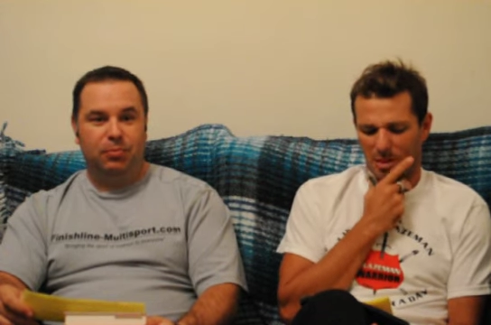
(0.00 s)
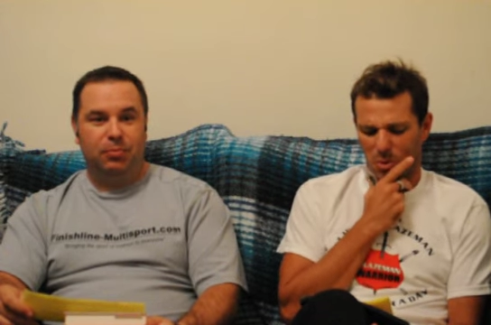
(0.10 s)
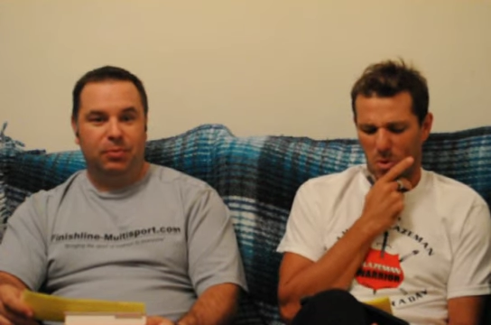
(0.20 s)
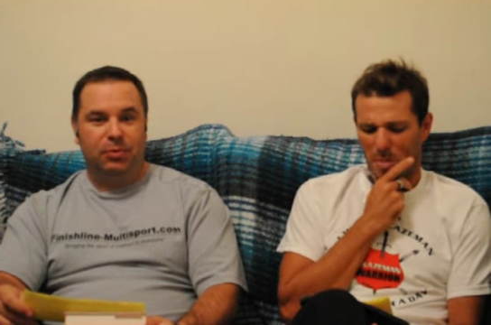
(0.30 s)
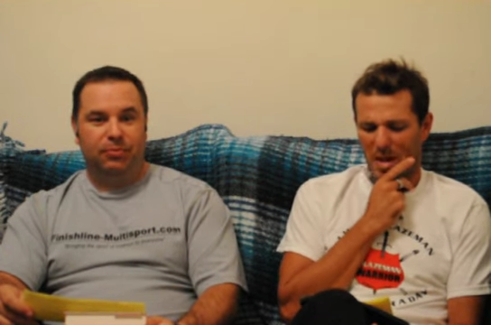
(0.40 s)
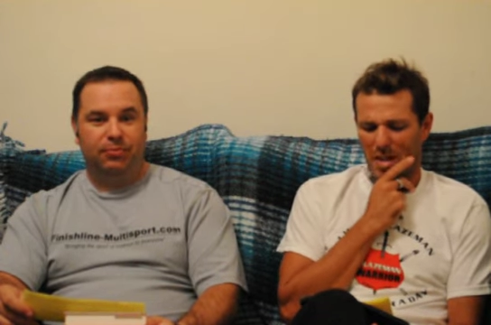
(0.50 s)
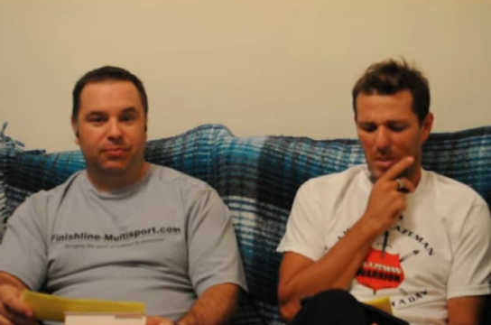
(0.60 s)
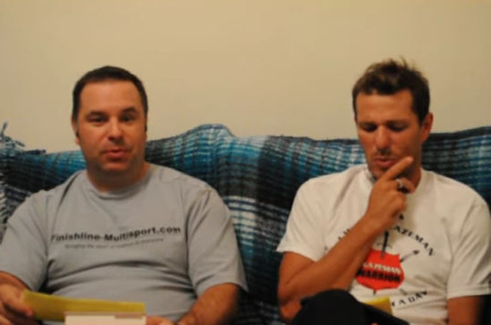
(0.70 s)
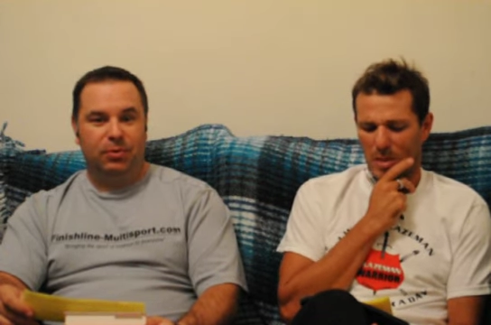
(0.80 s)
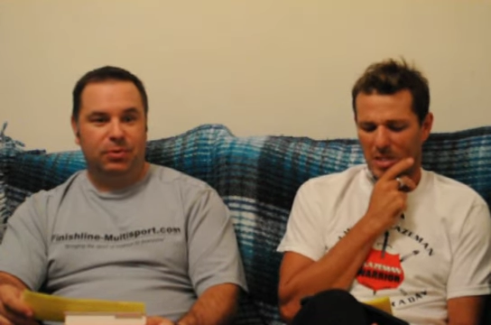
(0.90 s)
Speaker 1: Who am I gonna
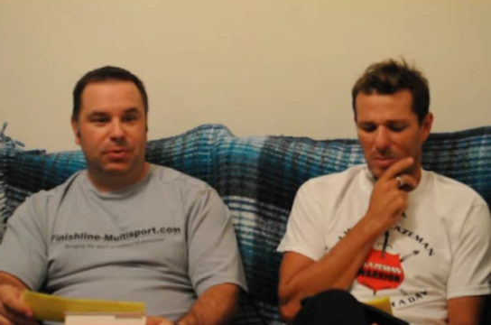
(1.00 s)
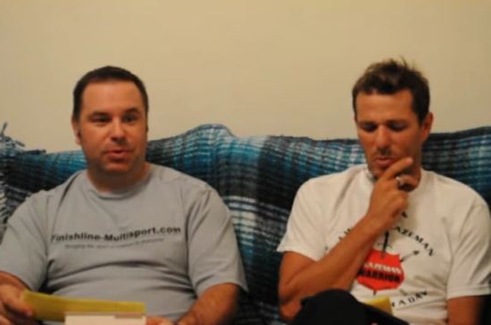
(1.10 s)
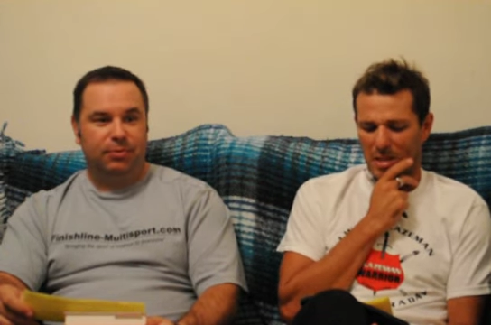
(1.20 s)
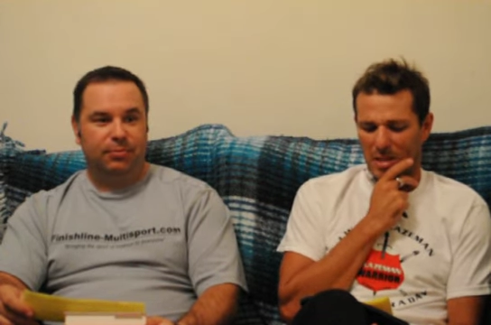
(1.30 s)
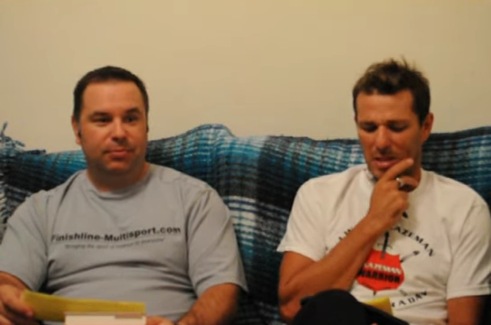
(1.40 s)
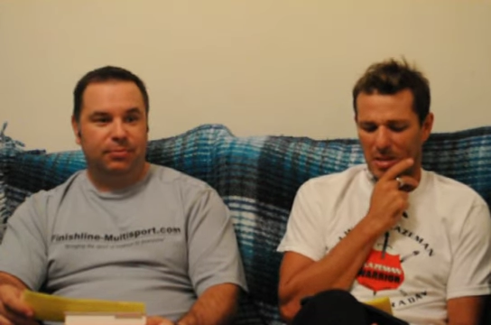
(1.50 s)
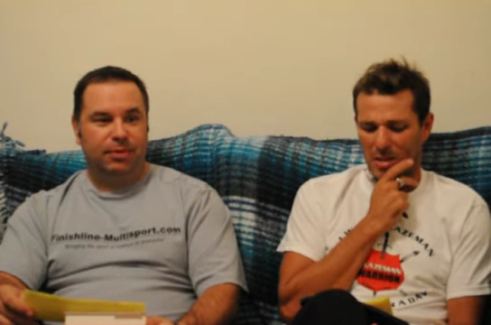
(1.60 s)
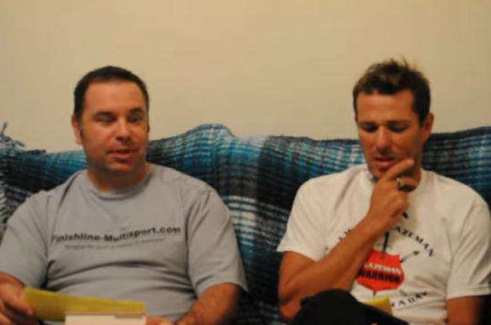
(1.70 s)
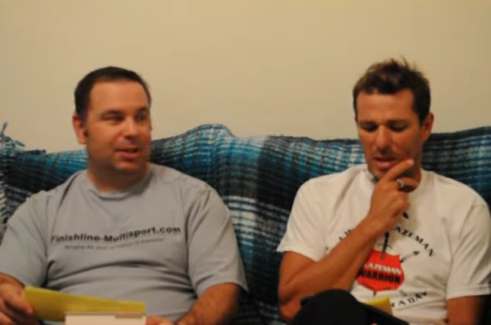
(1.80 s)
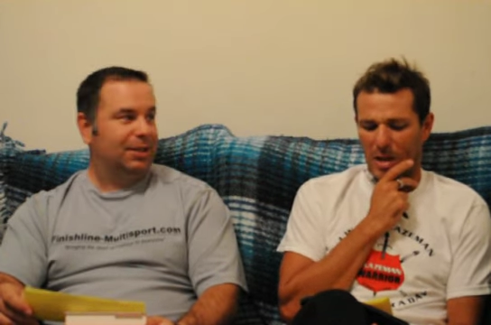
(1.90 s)
switch him with?
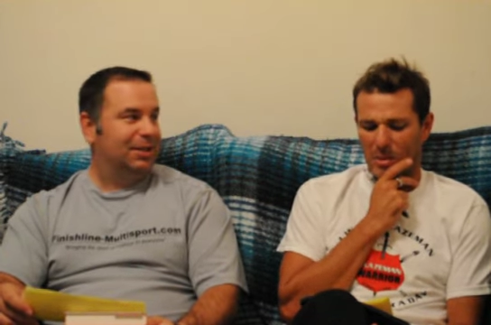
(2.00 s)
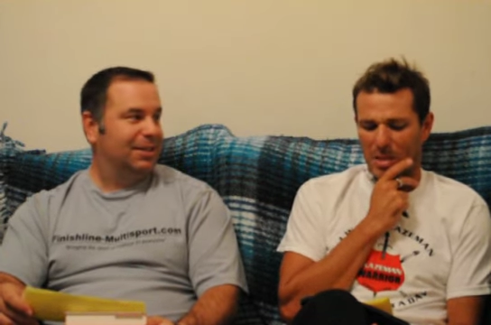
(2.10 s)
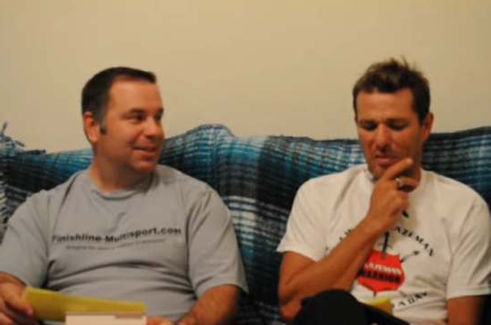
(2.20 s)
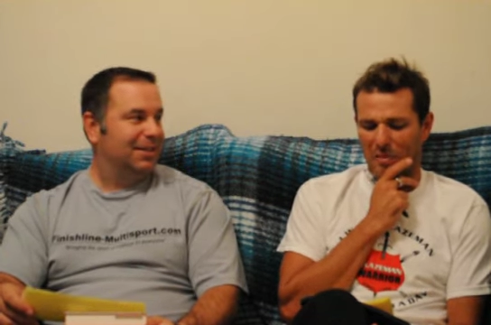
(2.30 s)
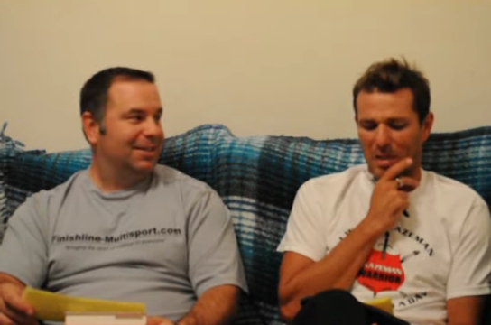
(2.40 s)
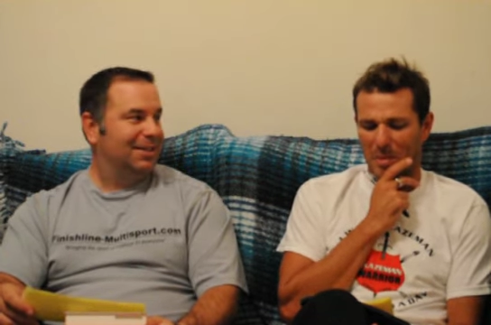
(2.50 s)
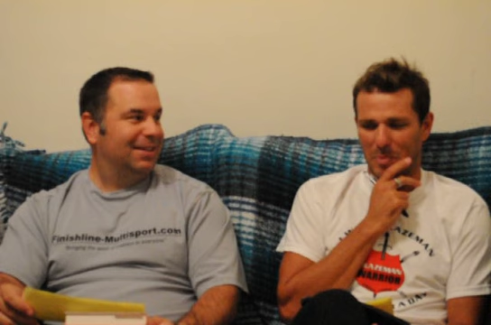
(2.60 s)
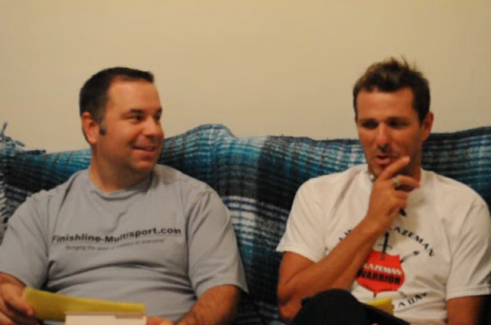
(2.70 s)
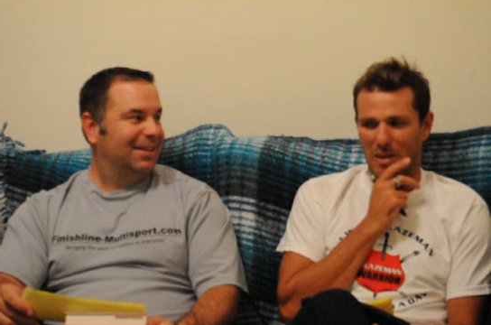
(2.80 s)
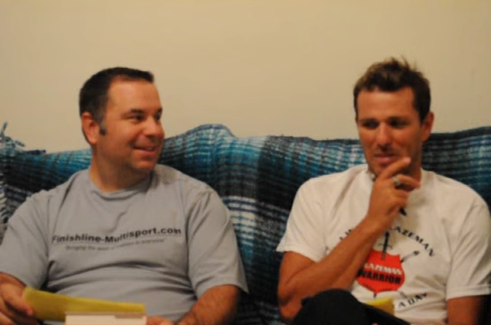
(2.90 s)
Okay, I'll take Philip
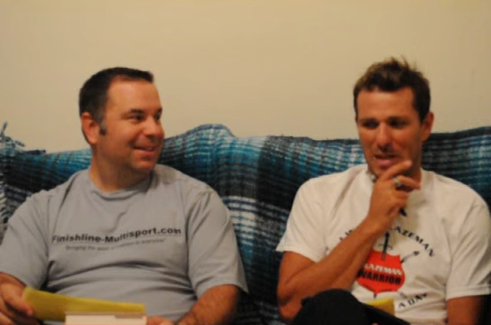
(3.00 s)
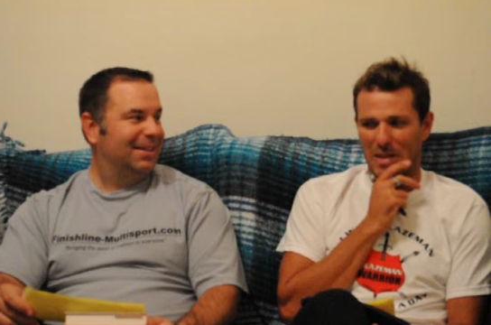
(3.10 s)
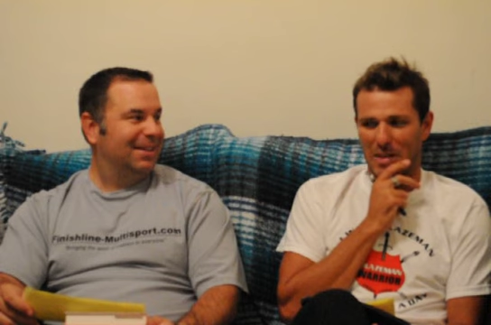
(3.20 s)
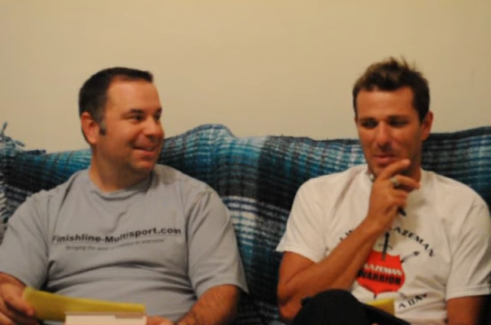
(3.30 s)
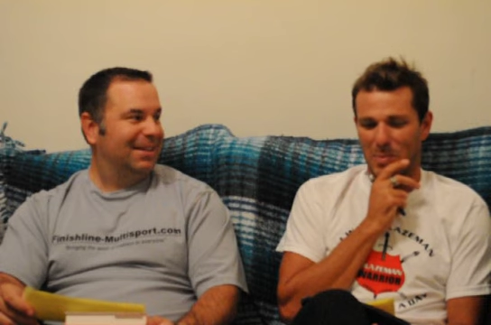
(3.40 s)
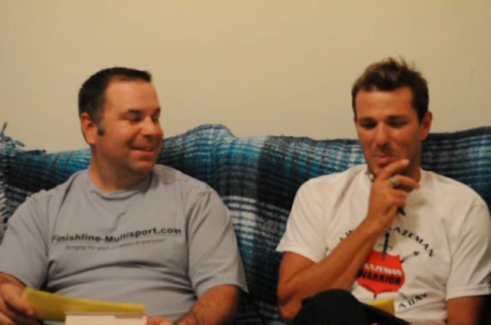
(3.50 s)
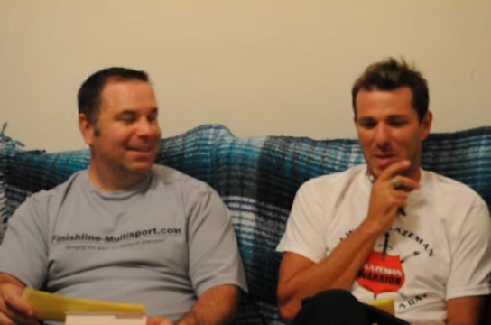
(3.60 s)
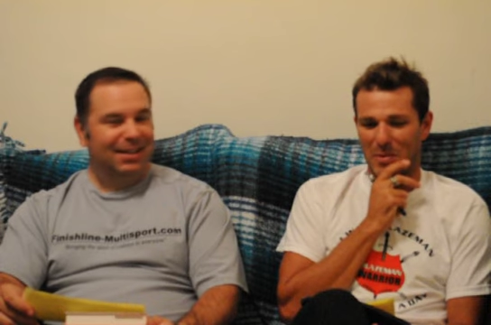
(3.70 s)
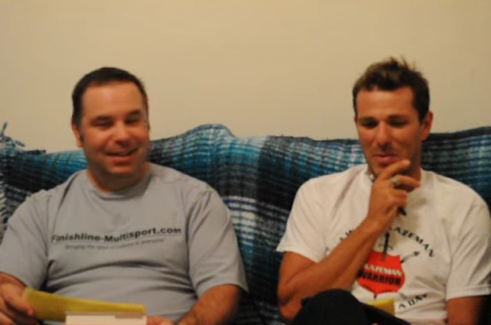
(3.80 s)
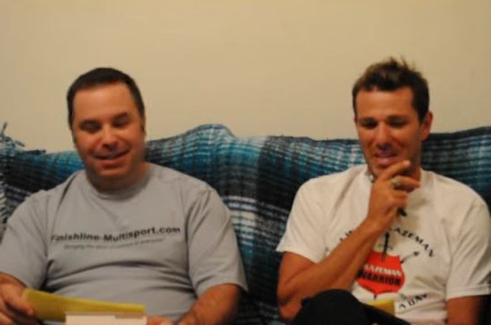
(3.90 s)
Graves out and I'll put
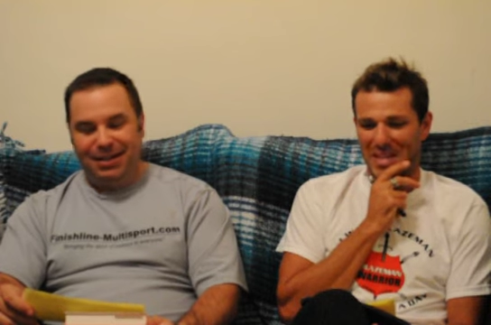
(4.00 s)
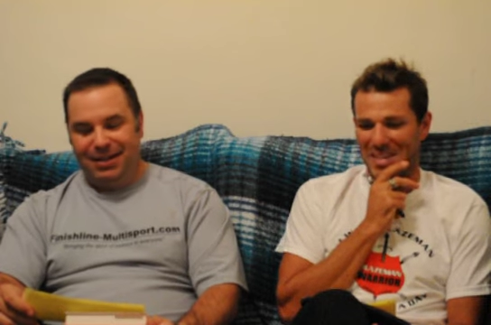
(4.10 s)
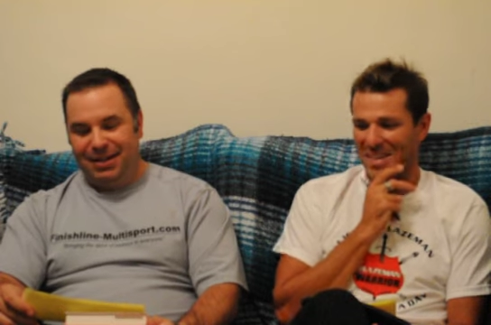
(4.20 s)
Matt Reed in.